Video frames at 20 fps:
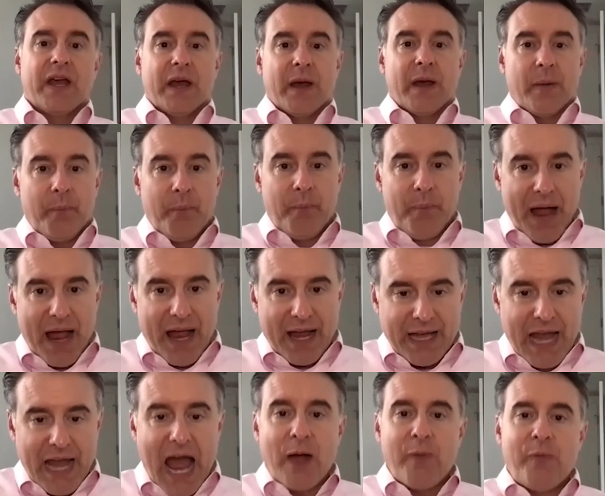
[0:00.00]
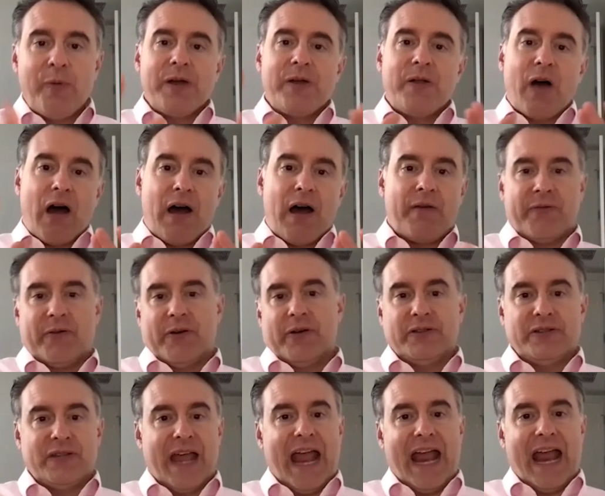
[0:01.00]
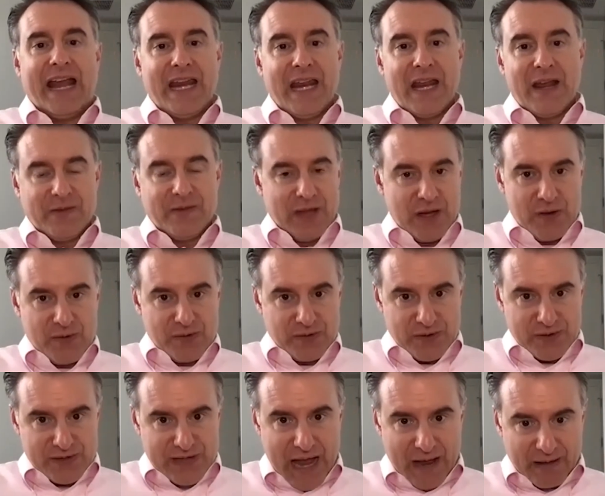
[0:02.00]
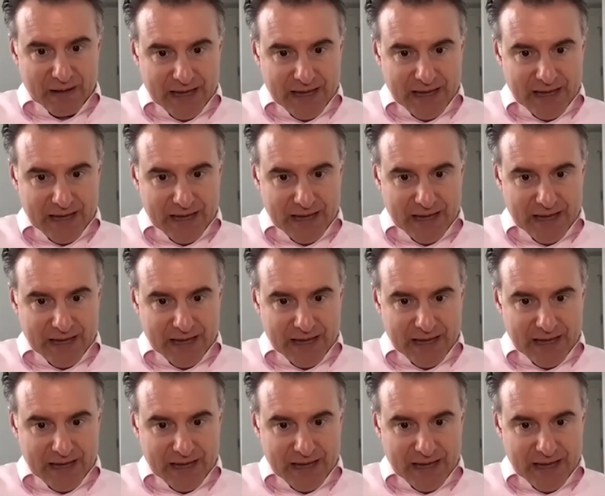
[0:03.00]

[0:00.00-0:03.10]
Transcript: But I will offer to any of the users out